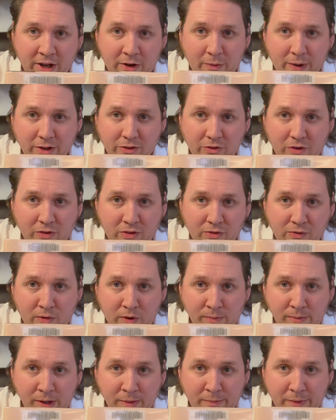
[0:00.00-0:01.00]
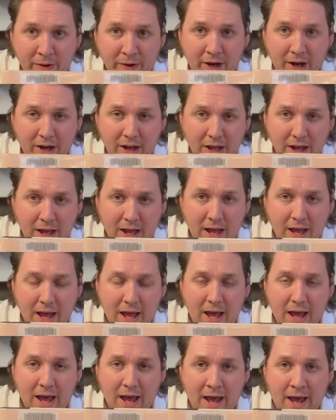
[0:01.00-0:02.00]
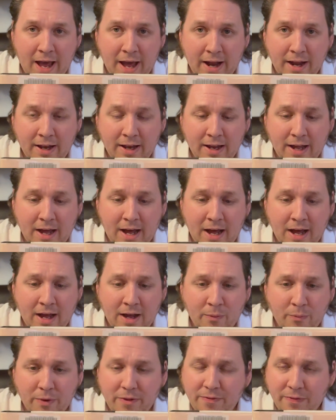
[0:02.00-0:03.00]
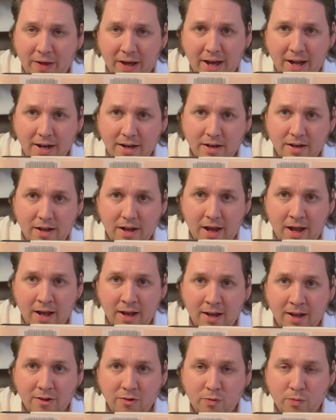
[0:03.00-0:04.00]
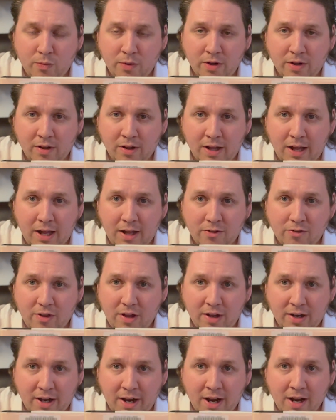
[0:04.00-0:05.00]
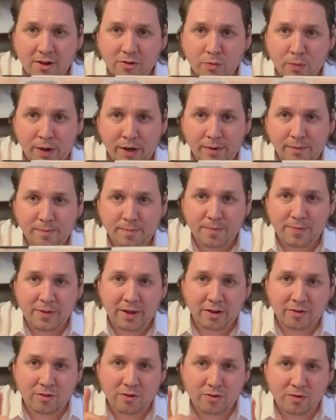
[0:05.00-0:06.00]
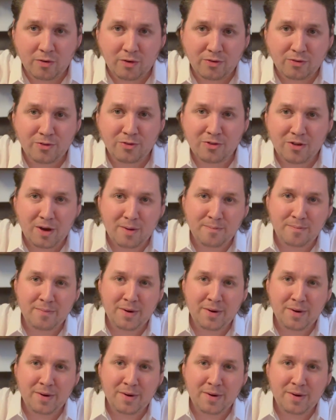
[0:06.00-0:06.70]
questions for me about it. And with that, I guess we'll see you in the next one. Thanks as always for stopping